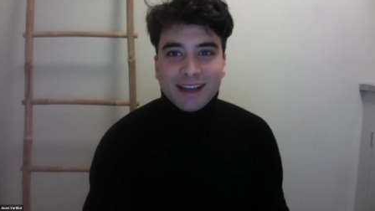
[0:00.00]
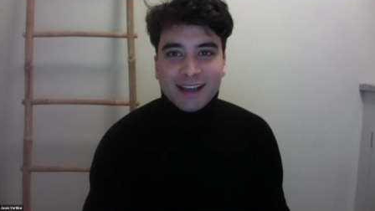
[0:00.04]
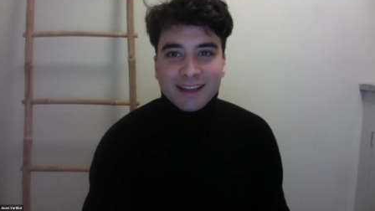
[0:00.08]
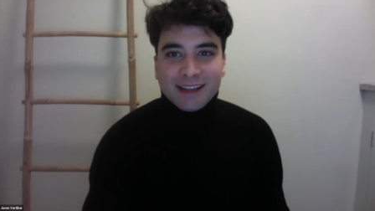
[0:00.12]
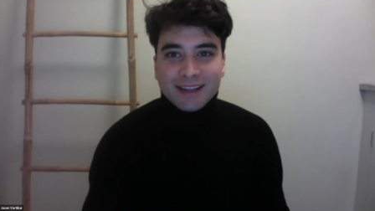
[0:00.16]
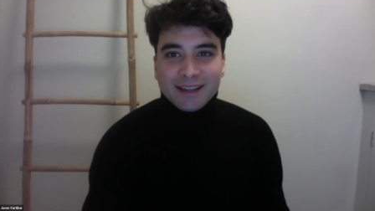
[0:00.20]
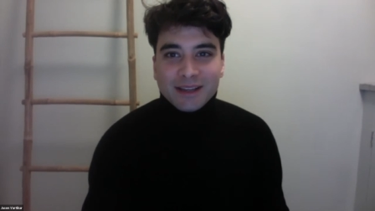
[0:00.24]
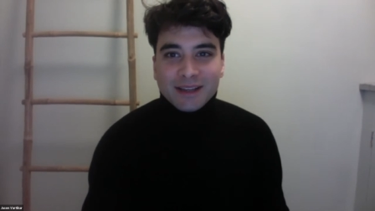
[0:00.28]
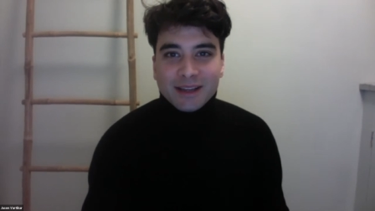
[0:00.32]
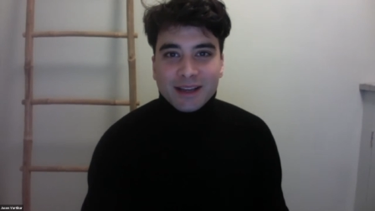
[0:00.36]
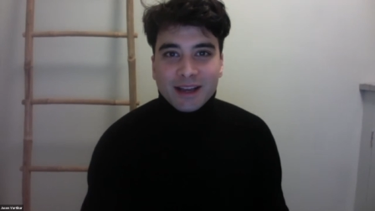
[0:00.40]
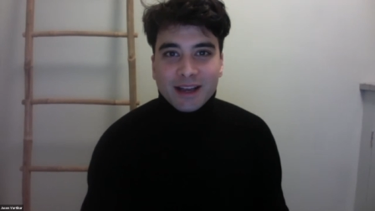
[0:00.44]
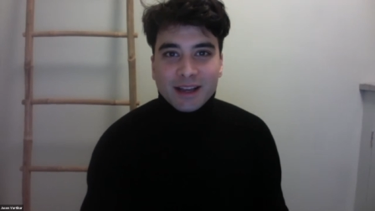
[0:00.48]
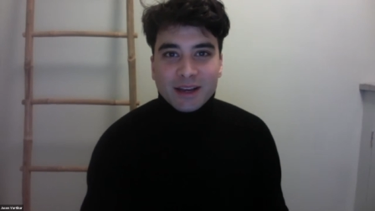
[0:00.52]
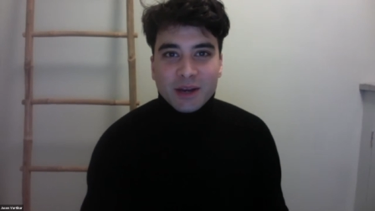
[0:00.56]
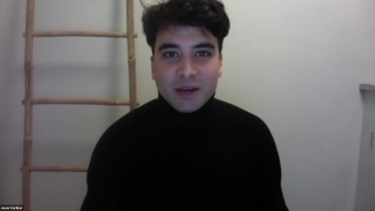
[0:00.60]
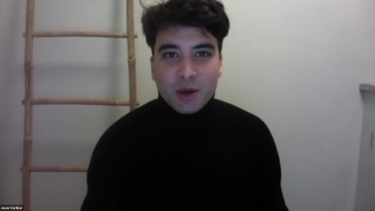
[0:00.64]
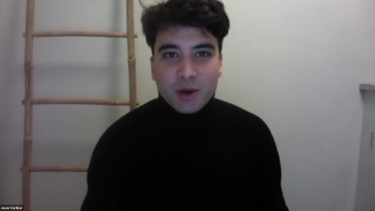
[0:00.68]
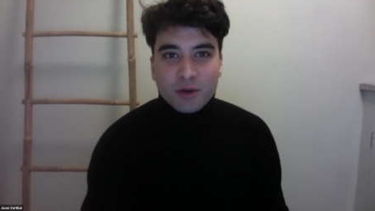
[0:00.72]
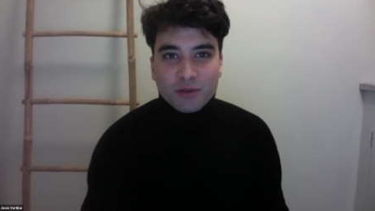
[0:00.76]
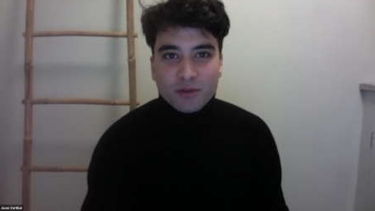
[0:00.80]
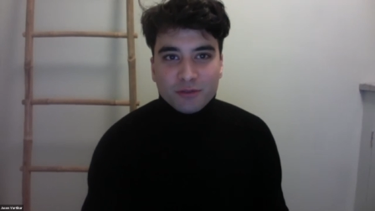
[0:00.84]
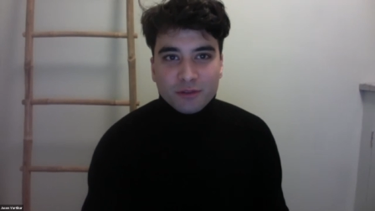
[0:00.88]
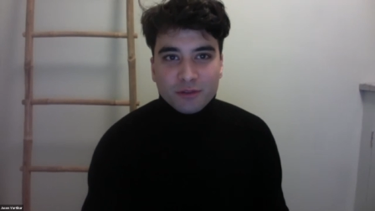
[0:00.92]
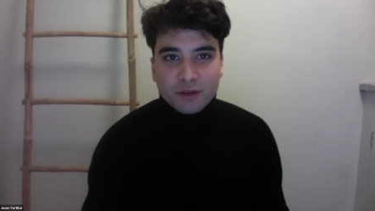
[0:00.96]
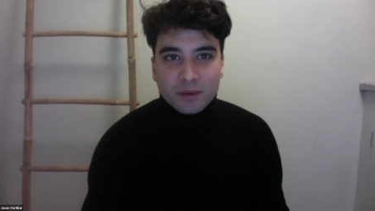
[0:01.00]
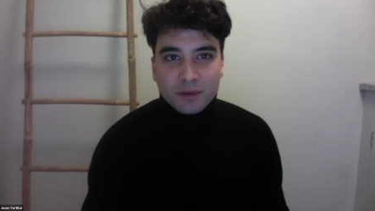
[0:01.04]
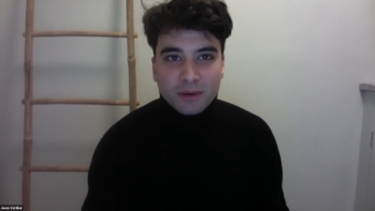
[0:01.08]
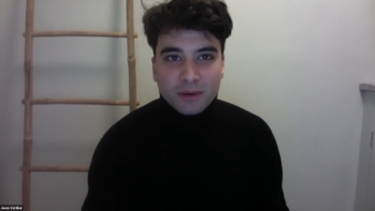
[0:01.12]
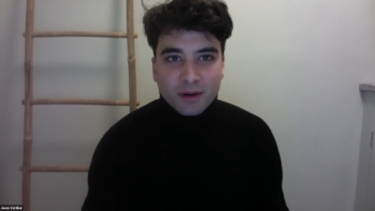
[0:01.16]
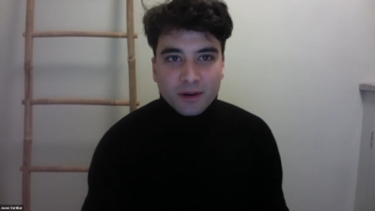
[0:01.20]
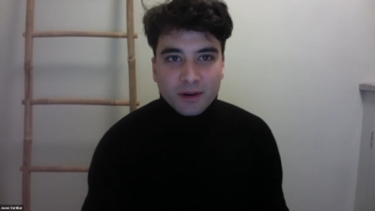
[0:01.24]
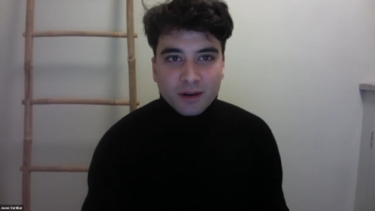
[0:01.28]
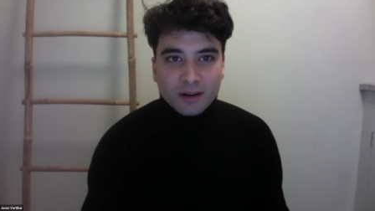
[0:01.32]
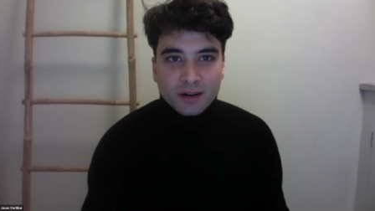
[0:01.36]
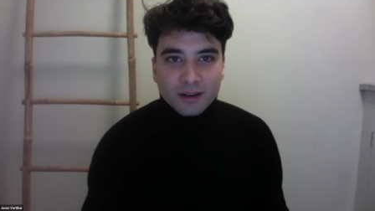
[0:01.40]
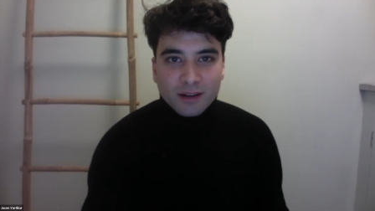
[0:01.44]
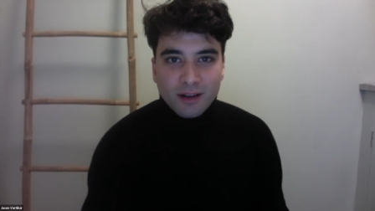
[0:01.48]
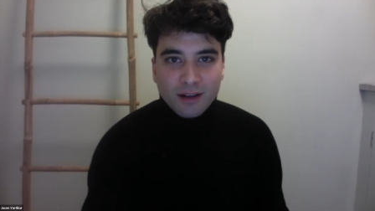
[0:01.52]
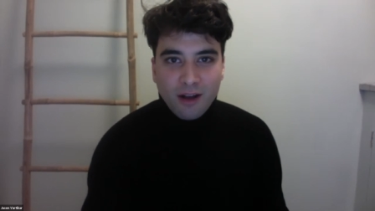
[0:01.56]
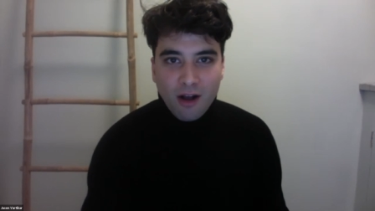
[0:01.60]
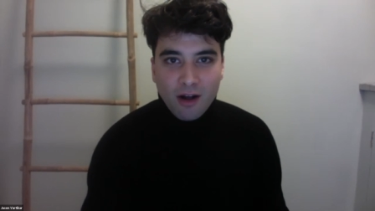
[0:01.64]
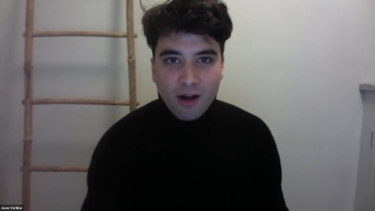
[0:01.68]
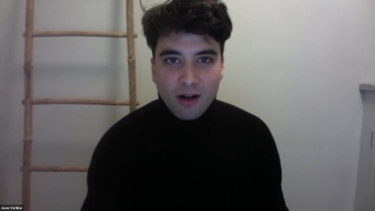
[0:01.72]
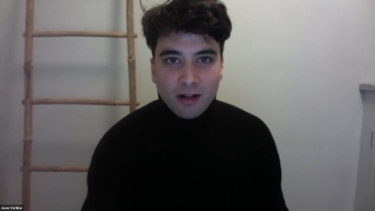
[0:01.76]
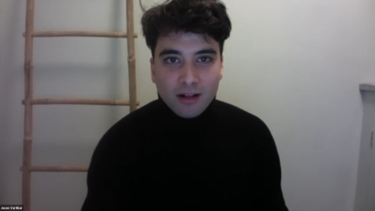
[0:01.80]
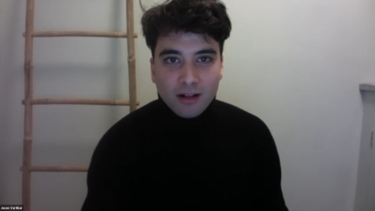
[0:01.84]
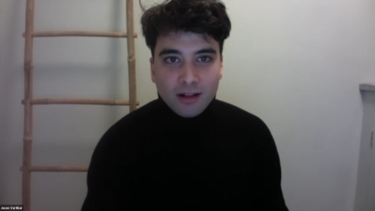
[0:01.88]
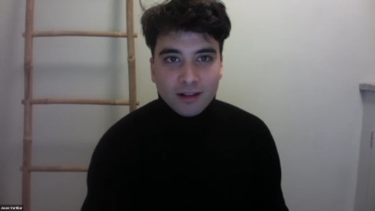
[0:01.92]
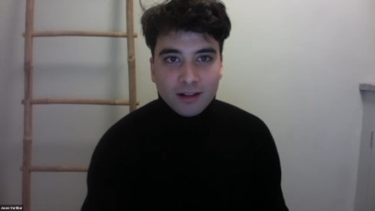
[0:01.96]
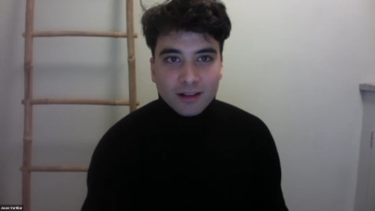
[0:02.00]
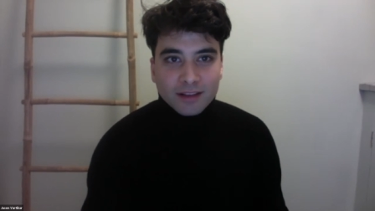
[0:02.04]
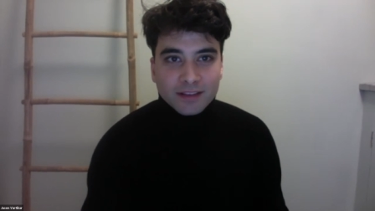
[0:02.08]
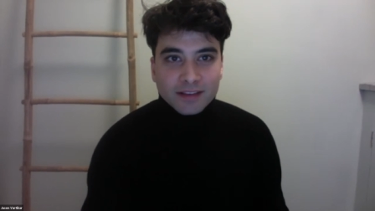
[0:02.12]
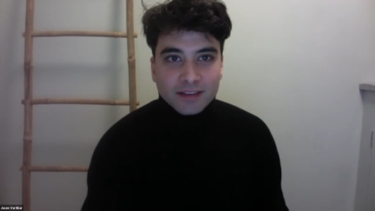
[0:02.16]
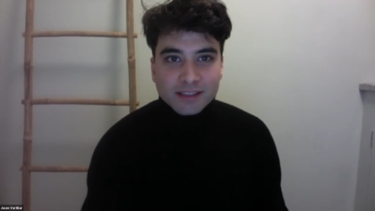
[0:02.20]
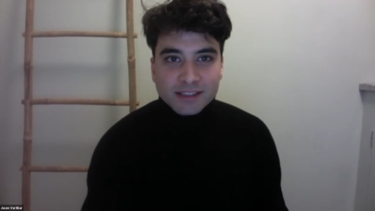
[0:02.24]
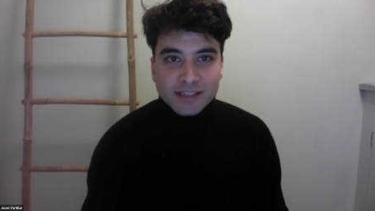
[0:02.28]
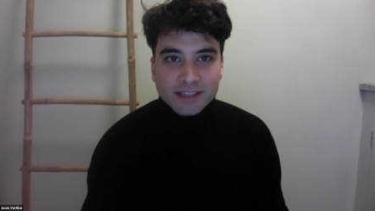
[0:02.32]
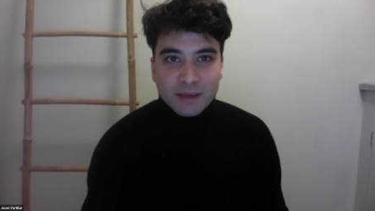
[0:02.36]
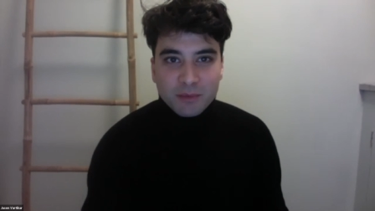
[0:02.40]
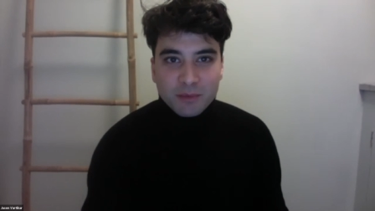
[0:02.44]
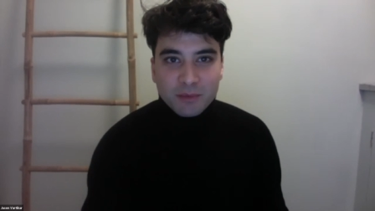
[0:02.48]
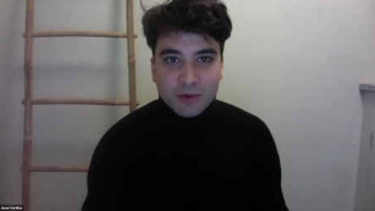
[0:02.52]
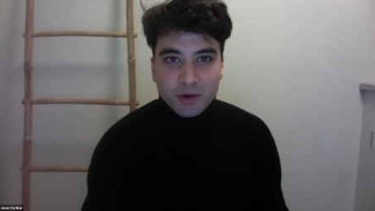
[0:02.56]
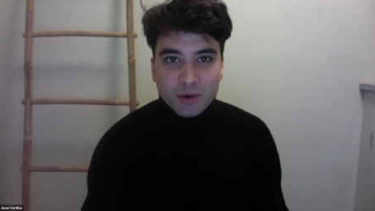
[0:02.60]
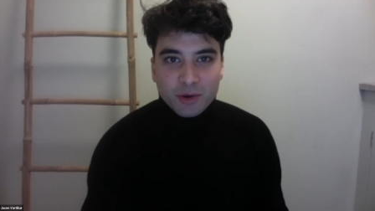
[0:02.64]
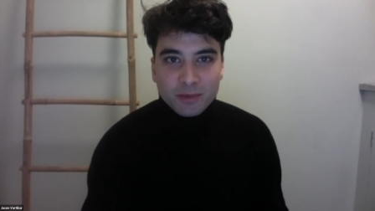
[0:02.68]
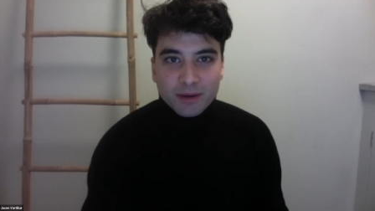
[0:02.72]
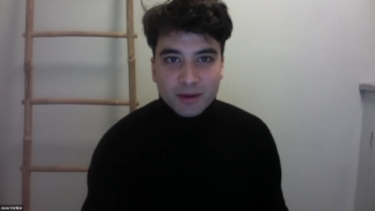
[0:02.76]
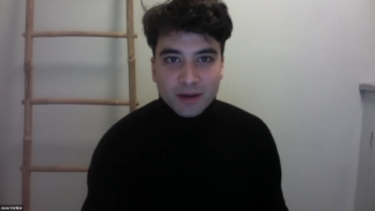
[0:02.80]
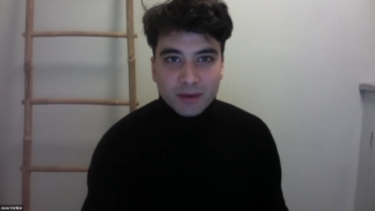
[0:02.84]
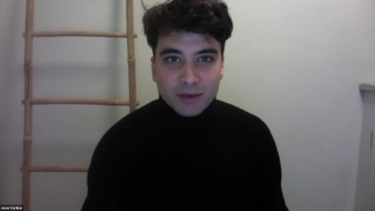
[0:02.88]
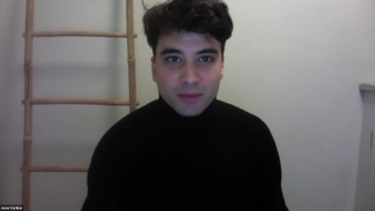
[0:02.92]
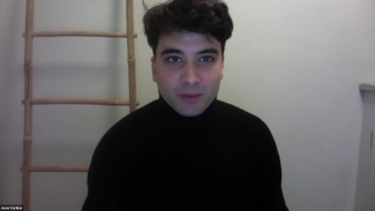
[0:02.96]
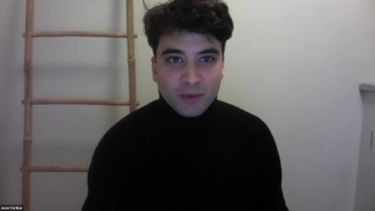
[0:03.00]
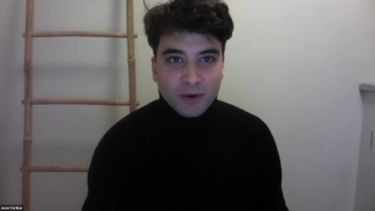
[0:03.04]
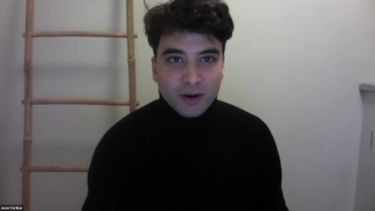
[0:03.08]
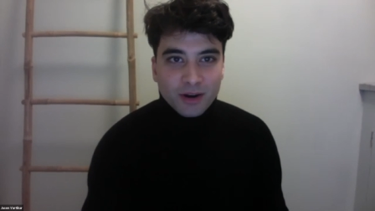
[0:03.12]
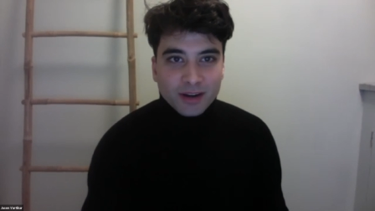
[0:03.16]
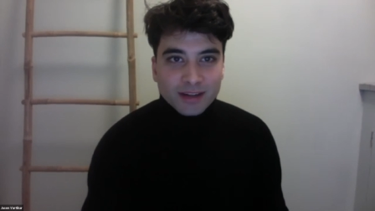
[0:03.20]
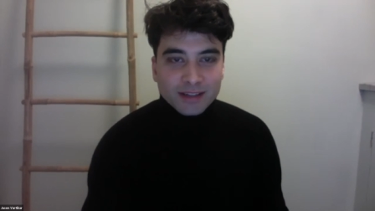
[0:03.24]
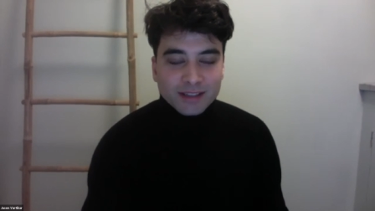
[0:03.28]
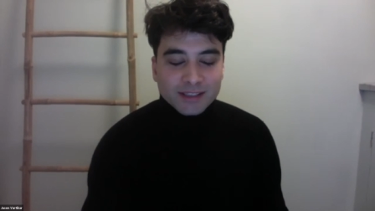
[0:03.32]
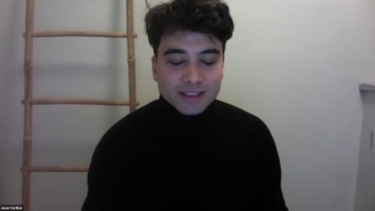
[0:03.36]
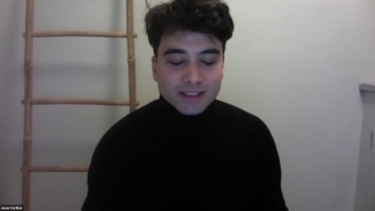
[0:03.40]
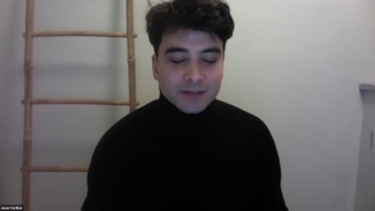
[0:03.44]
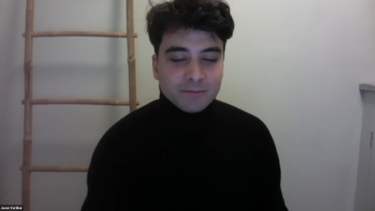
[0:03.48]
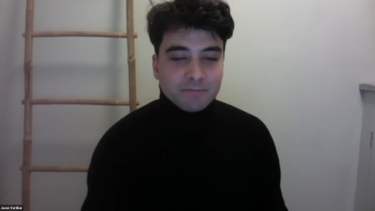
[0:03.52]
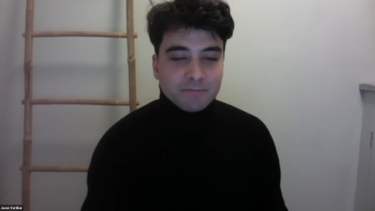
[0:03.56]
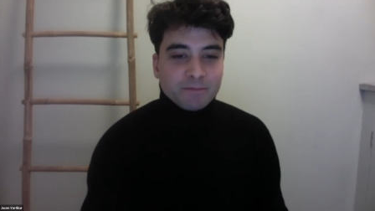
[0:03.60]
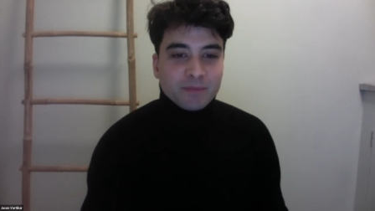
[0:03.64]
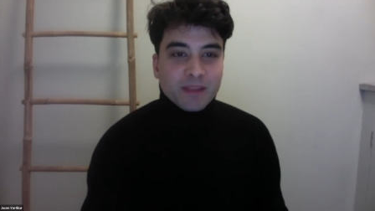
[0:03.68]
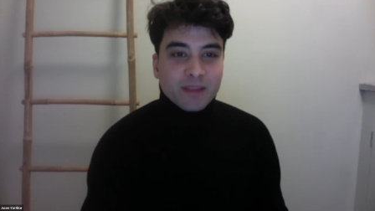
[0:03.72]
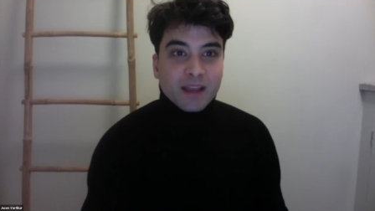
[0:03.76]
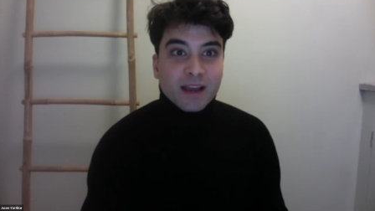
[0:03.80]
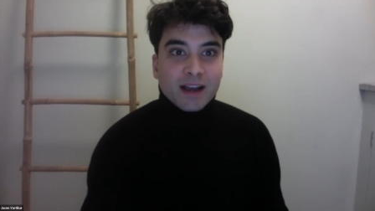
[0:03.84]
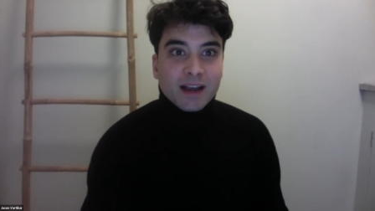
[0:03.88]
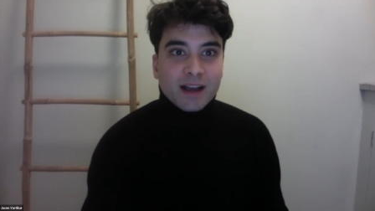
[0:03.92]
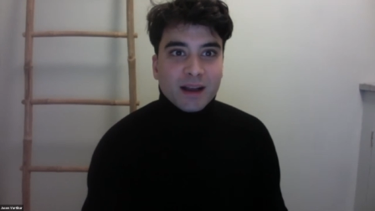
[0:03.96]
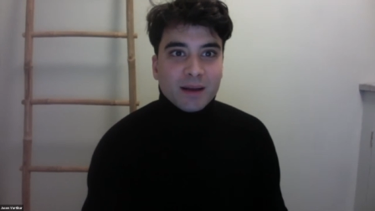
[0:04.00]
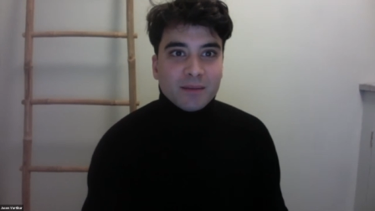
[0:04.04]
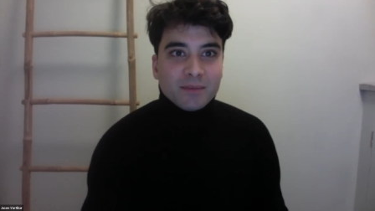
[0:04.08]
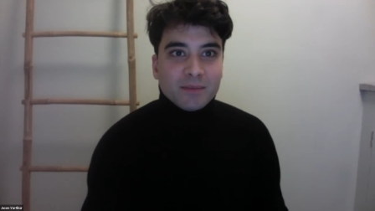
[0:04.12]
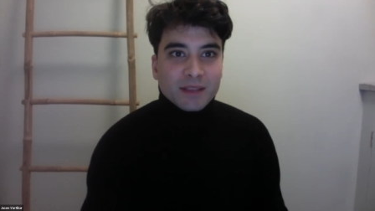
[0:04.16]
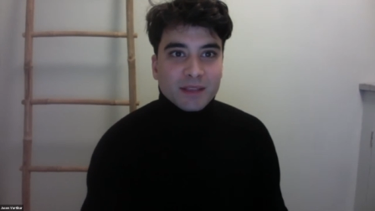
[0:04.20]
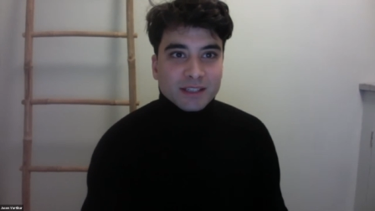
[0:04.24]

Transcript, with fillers: I, I know if we were all in the same room and it weren't um,